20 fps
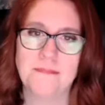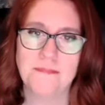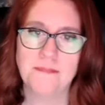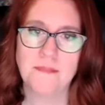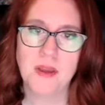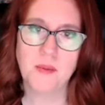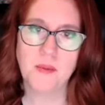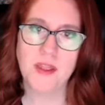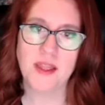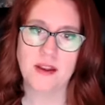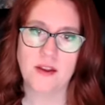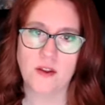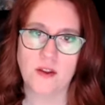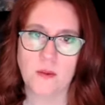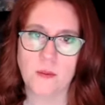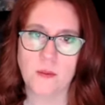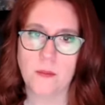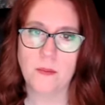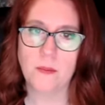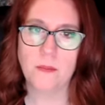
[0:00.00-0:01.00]
maybe they do,
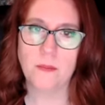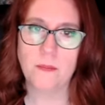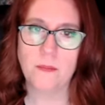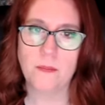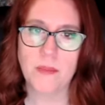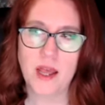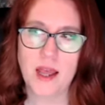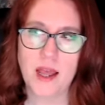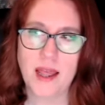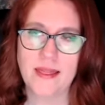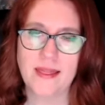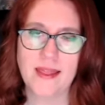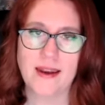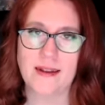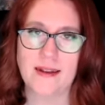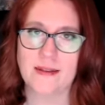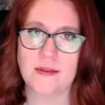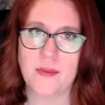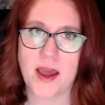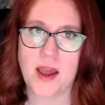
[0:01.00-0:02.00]
but that
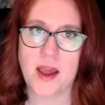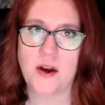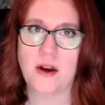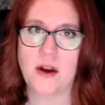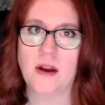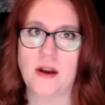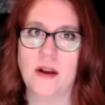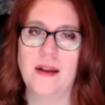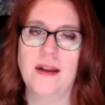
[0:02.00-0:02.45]
doesn't matter.